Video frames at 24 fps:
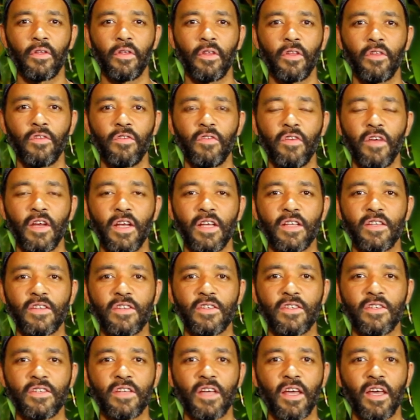and feel it
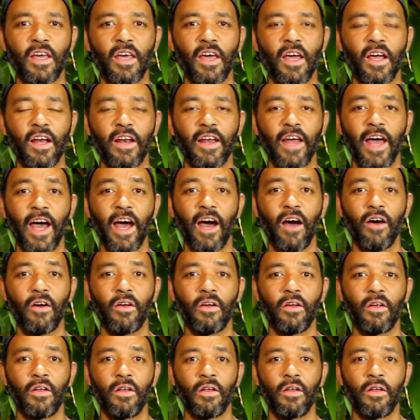sinking down.
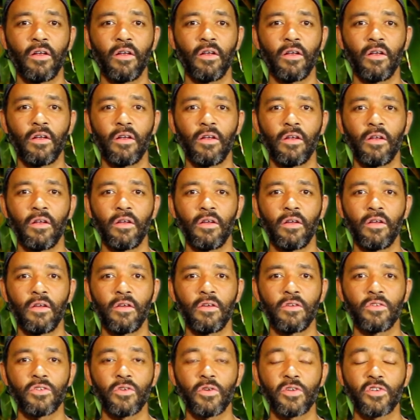
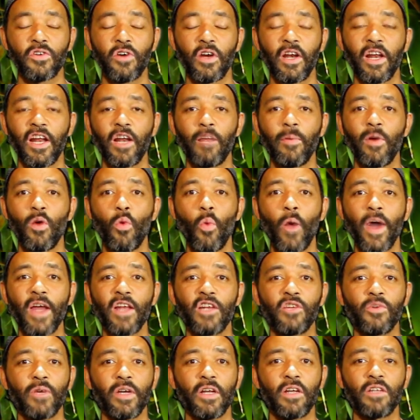So it's got a little bit of weight
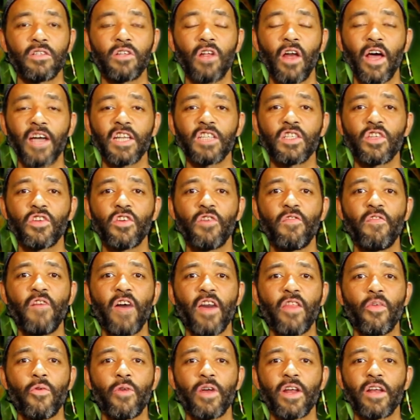to it, as light as a
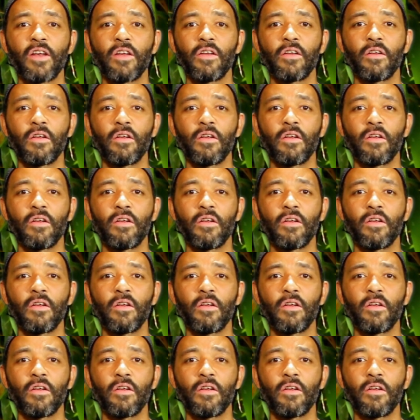feather in it,